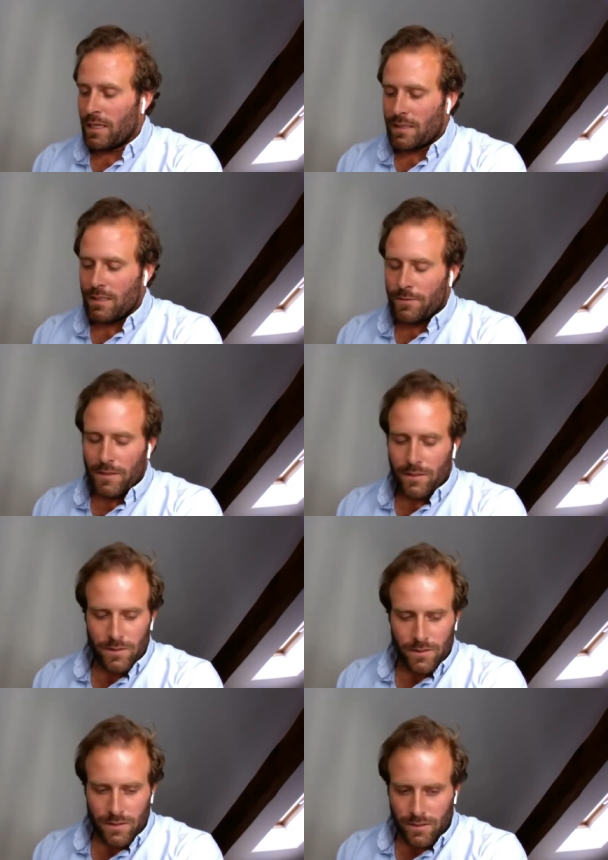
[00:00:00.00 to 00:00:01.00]
We had
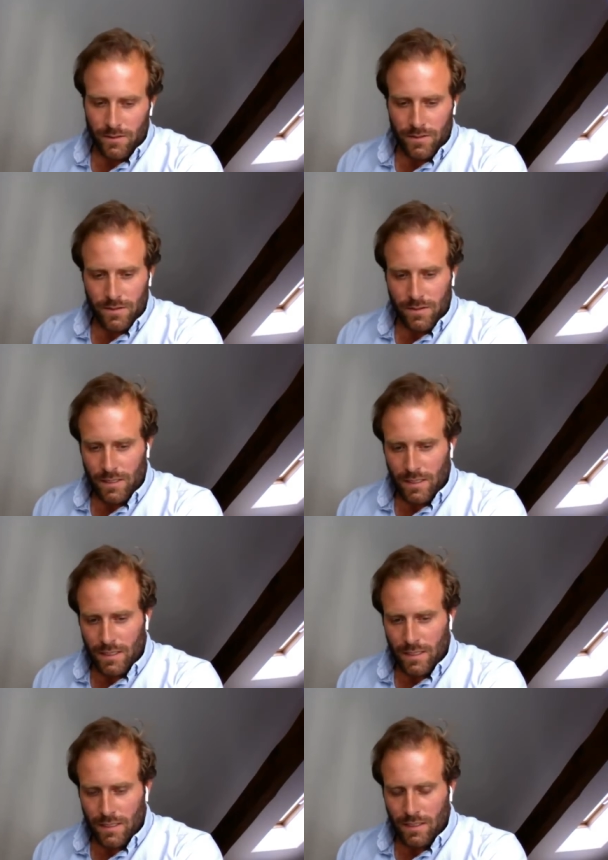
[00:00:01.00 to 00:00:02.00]
difficulty
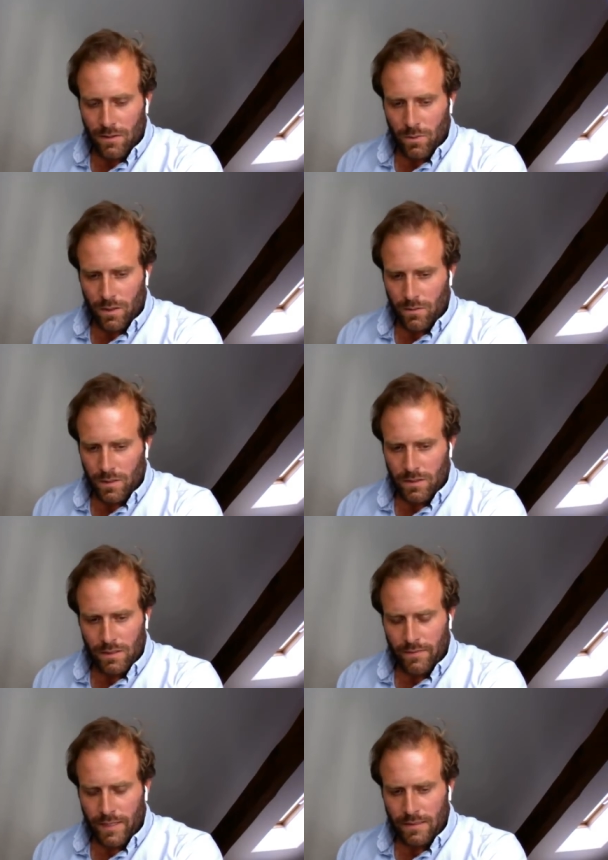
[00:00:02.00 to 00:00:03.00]

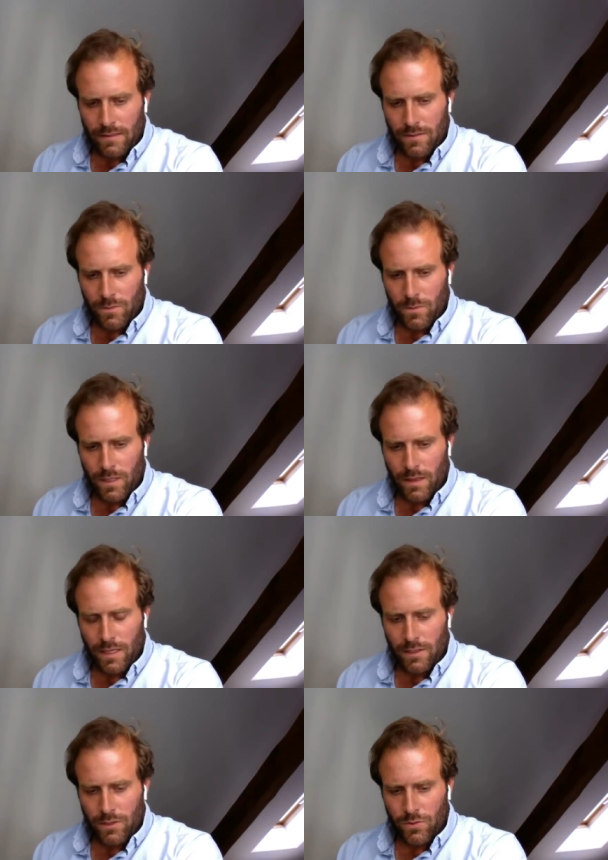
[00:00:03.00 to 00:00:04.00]
with events where
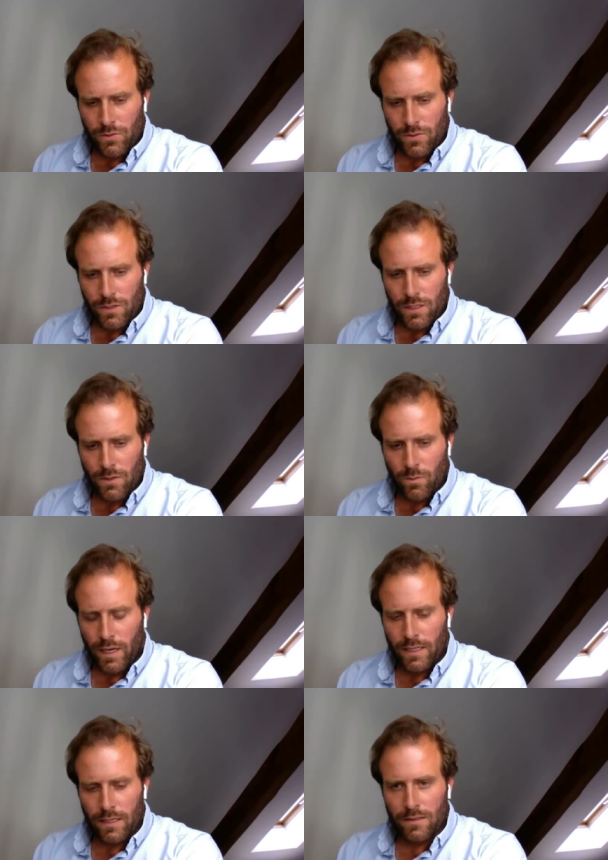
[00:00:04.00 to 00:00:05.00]
they use
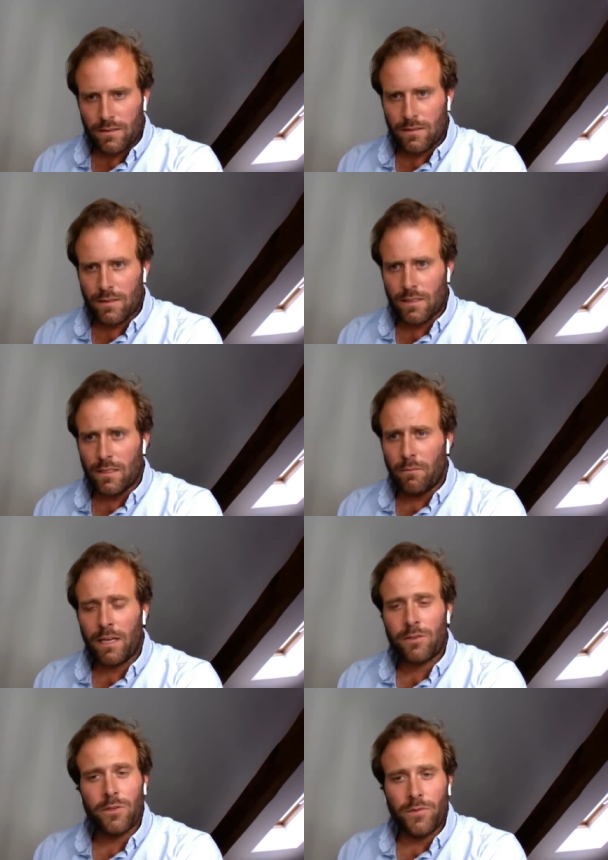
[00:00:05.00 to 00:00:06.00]
wireless
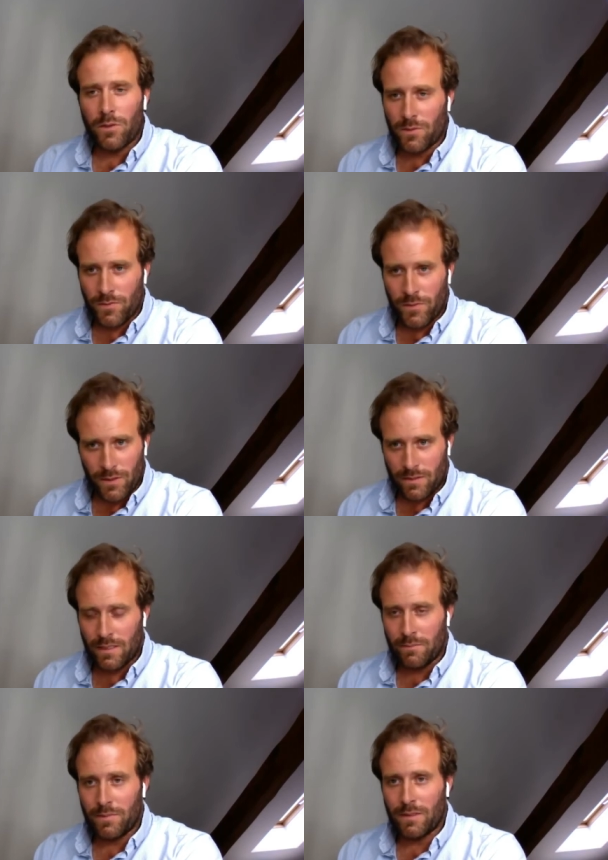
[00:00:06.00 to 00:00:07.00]
microphones, for
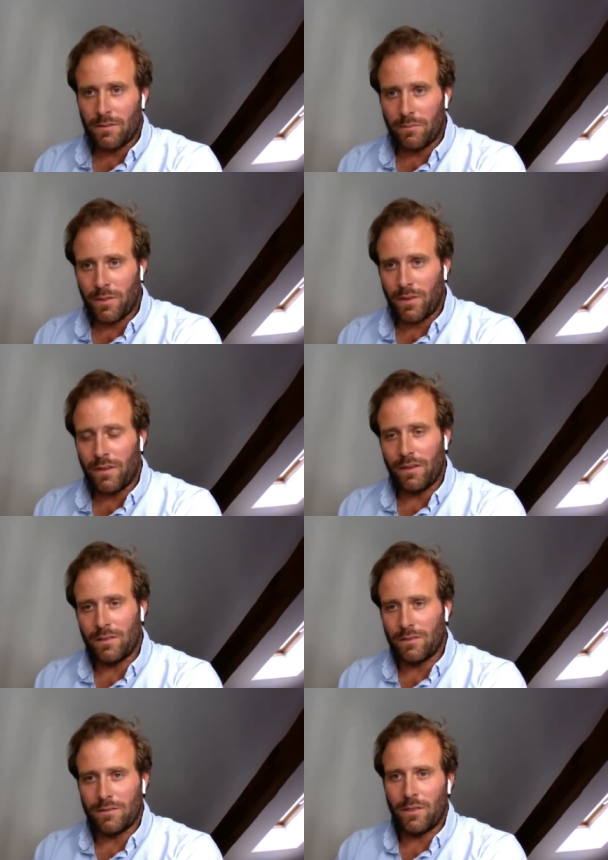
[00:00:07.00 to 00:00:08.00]
example, but
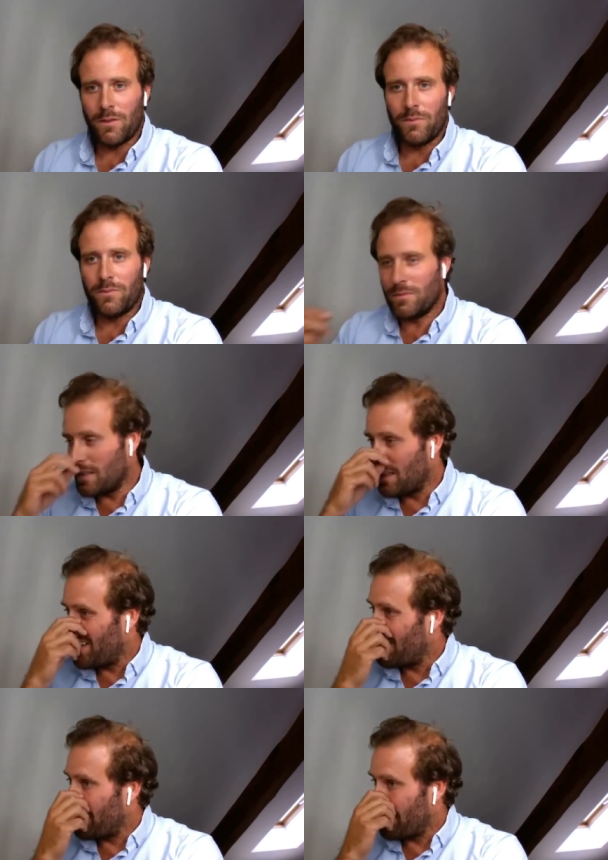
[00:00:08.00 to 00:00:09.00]

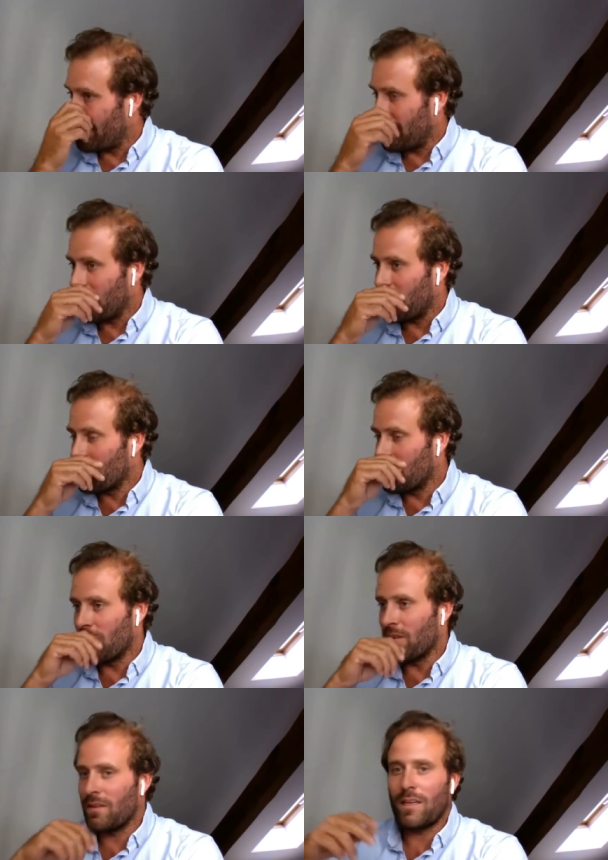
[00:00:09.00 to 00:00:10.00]
and they
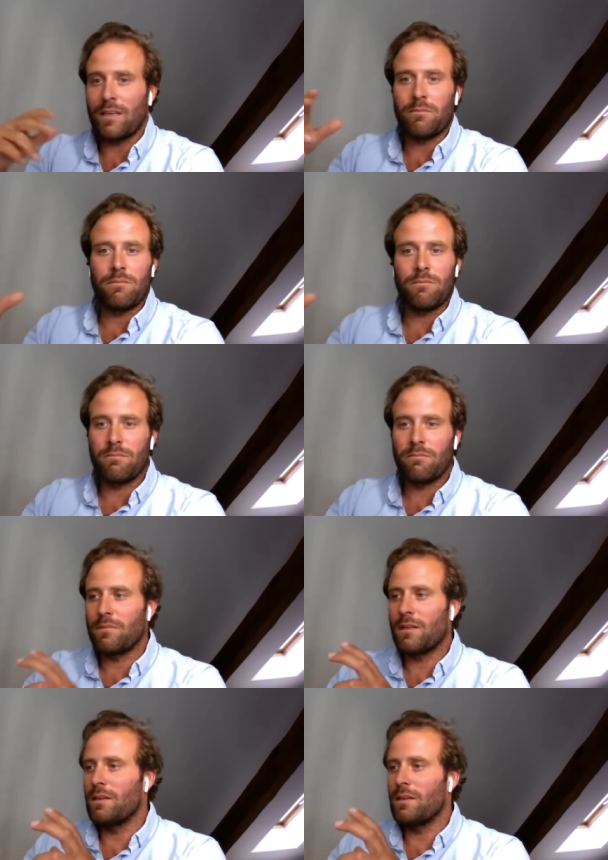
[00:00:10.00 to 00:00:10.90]
were on the same